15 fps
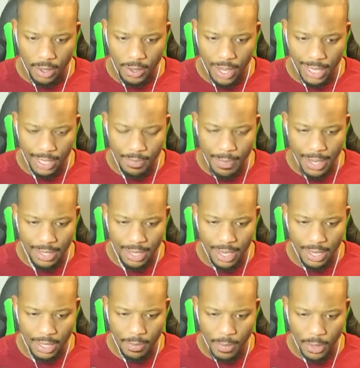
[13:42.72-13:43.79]
Are you guys messing
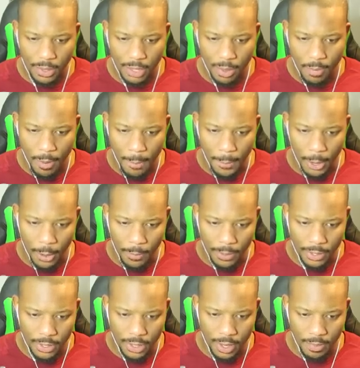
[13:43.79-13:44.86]
these computers up on
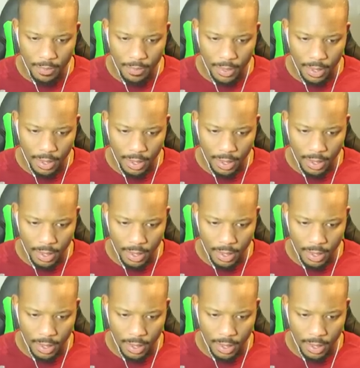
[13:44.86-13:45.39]
purpose or something?